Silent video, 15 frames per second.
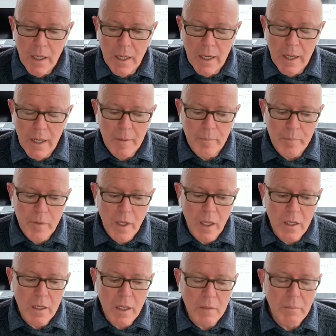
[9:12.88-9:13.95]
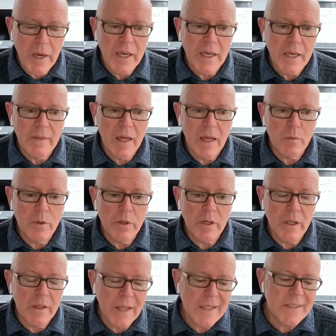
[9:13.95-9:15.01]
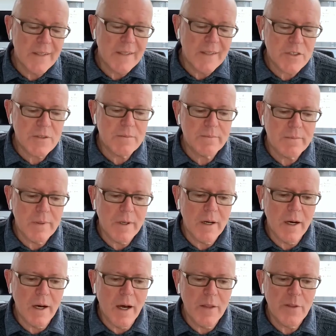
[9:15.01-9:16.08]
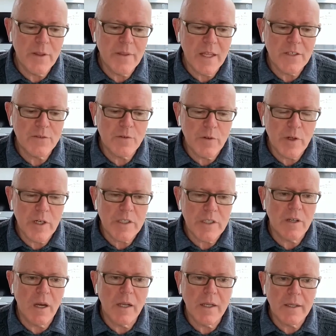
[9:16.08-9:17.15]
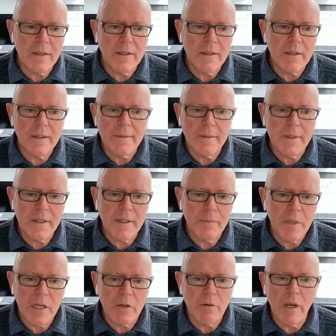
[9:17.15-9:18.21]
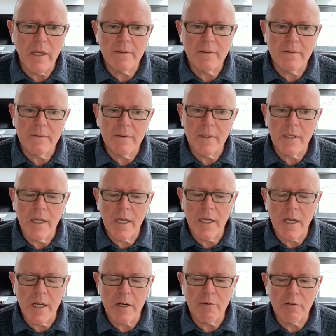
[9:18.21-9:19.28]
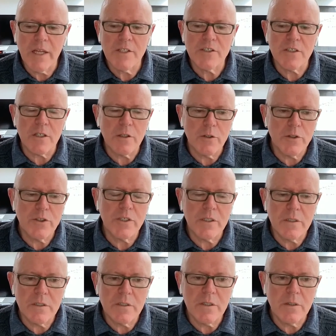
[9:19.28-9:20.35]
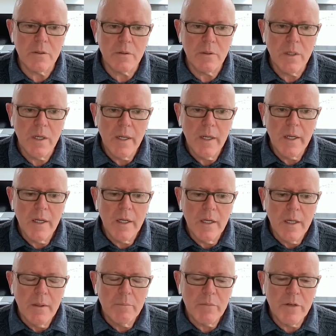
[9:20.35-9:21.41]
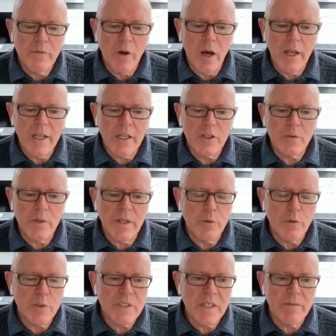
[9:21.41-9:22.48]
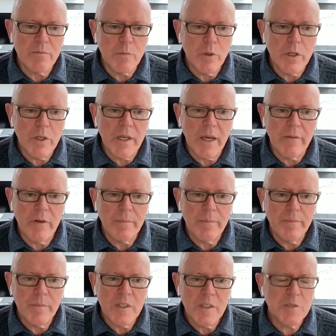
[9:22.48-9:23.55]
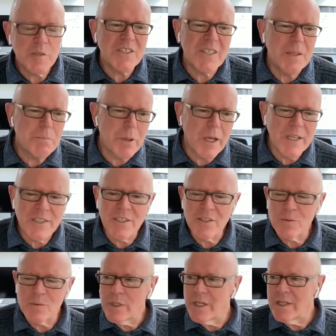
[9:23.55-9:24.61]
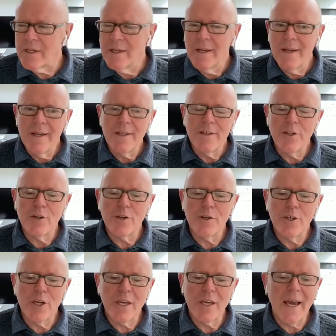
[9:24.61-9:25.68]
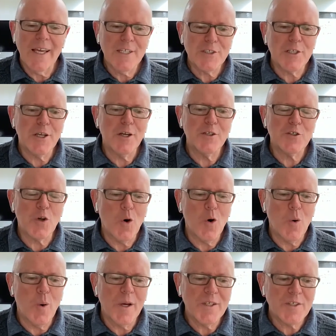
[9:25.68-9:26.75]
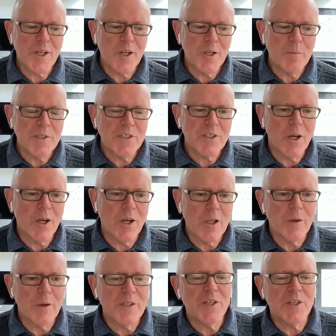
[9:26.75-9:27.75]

Um, and, and making that work, and that—that's, I think that's really exciting. Uh, I think it'd be a great, a, a great solution to providing a twenty-four seven work cover, especially in places where you, your caseload's always going to be so low.